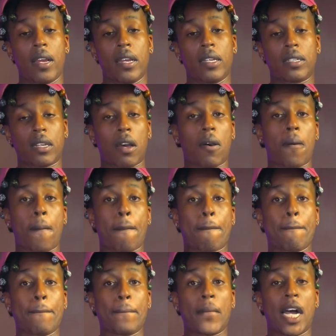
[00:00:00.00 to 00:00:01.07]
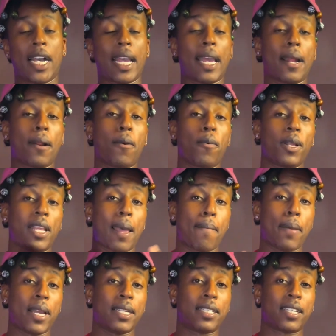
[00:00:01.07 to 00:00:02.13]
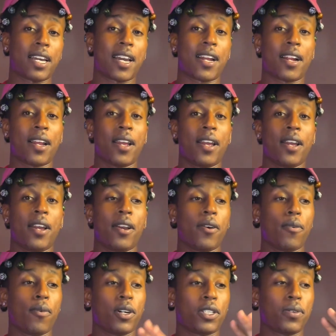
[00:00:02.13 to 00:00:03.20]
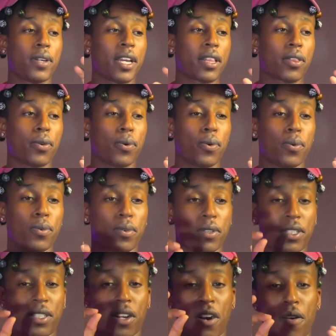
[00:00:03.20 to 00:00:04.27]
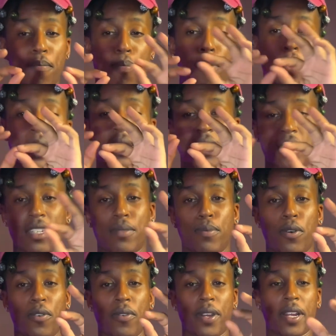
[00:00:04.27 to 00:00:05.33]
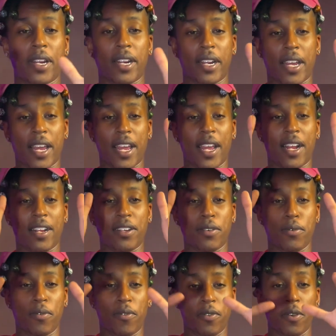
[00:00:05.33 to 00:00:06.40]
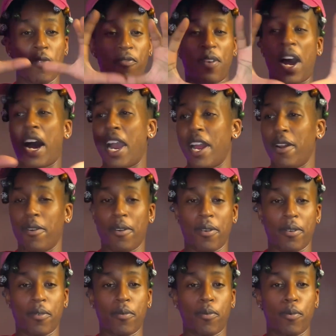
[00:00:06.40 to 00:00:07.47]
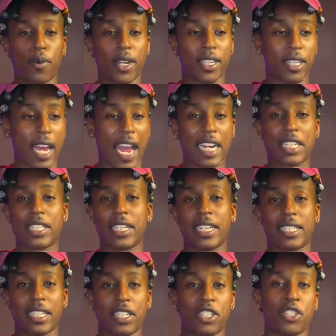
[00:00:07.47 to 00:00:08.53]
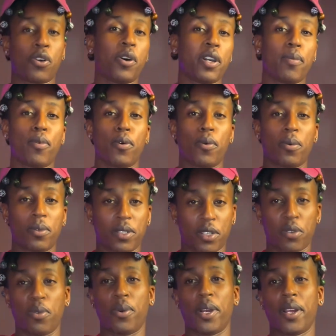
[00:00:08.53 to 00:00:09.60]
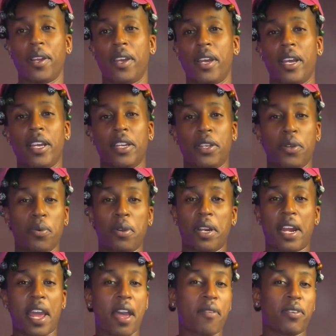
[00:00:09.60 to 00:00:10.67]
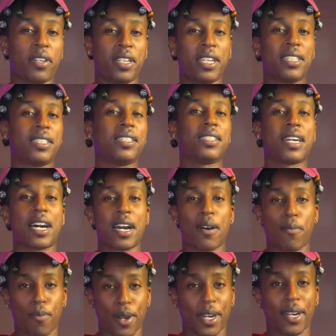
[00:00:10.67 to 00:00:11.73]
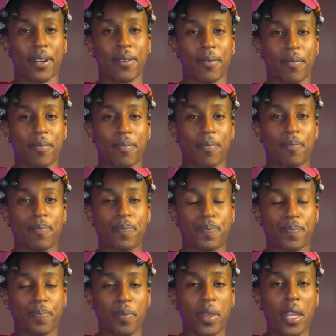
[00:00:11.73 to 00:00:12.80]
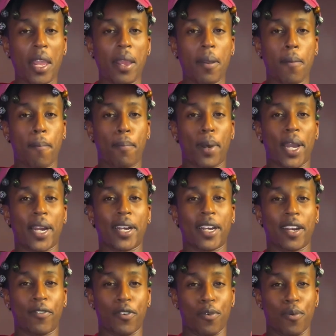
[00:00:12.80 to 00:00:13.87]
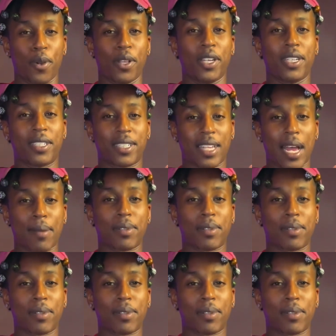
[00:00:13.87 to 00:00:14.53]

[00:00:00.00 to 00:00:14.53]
So, again, with that being said, once you get through certain points of this movie and you find what actually is enjoyable to it, you can have a decent time with it. But if you really stop